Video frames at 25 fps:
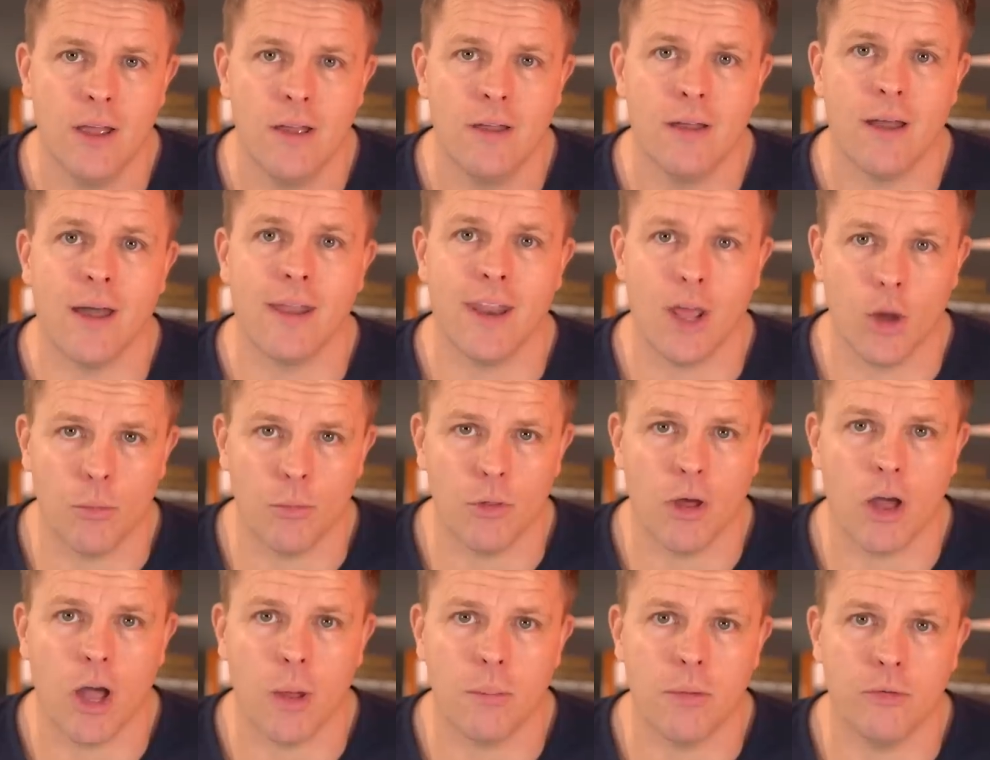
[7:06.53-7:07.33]
and help the
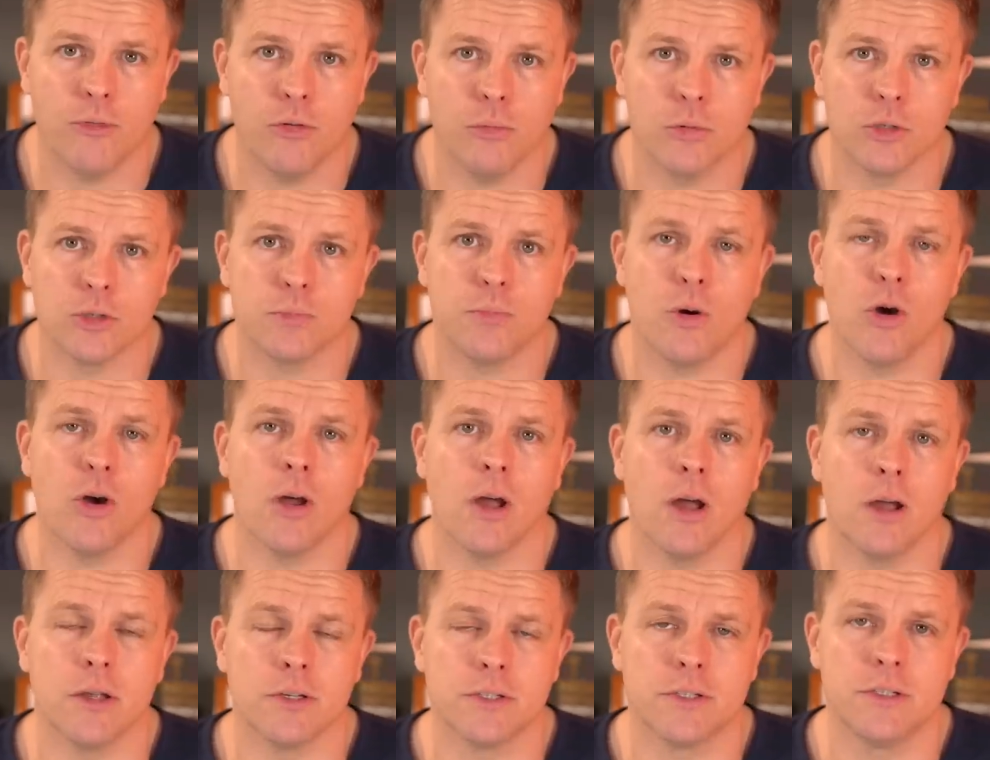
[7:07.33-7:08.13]
High Performance
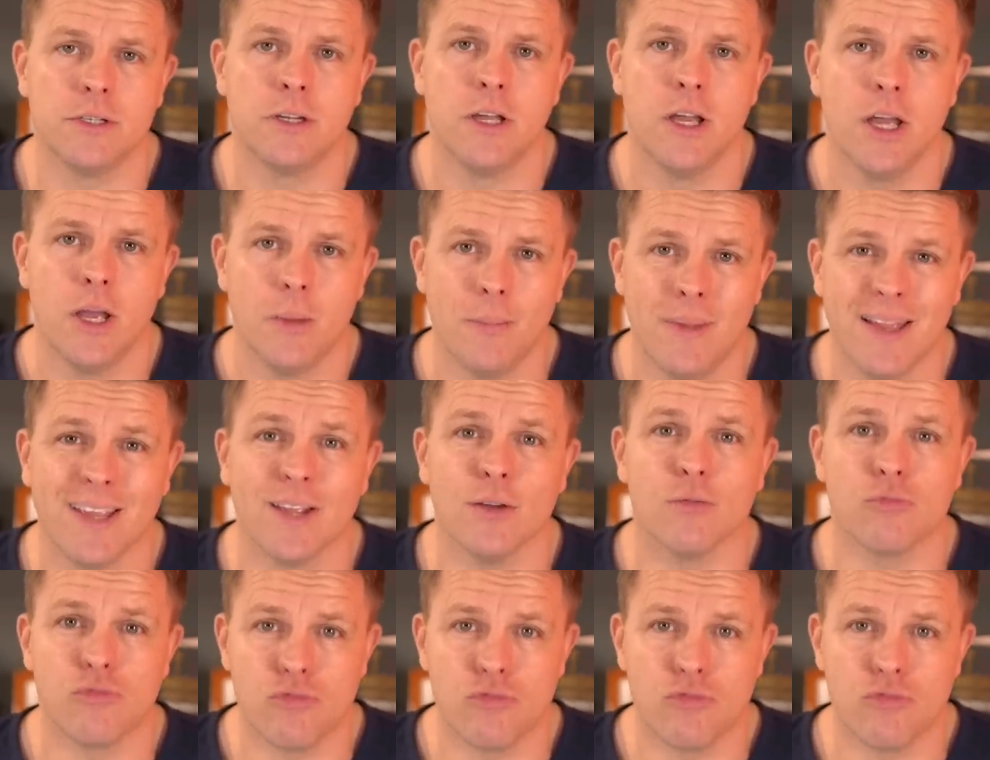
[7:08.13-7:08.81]
Podcast make a